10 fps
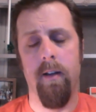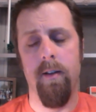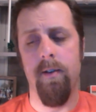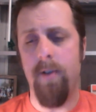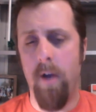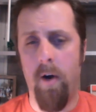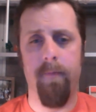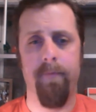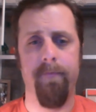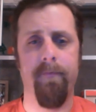So
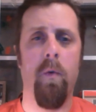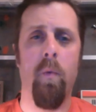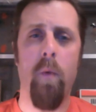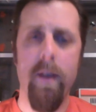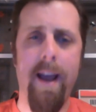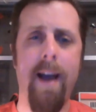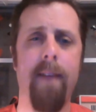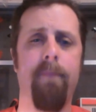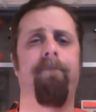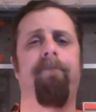with
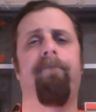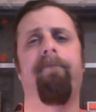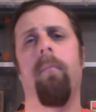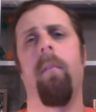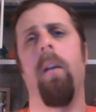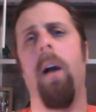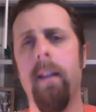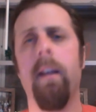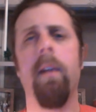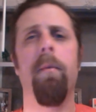that, I
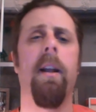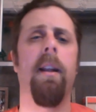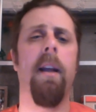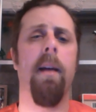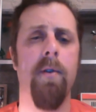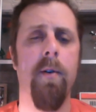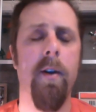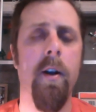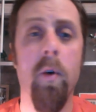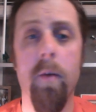think I'm going to end the episode
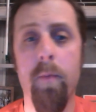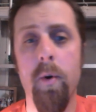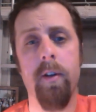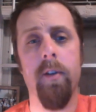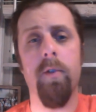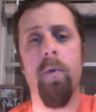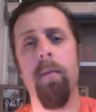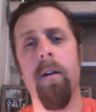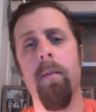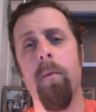here. We're approaching the
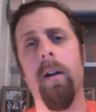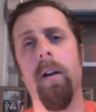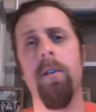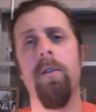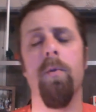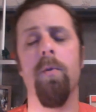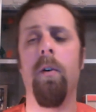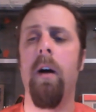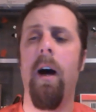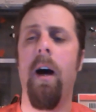20-minute mark as usual.
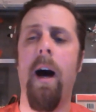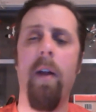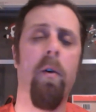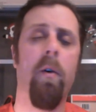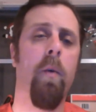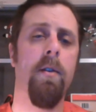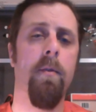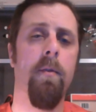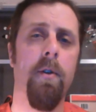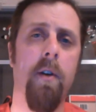I don't want to waste too
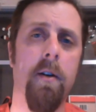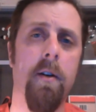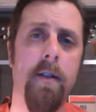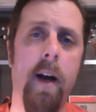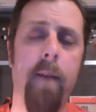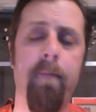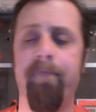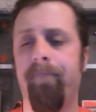much of y'all's time.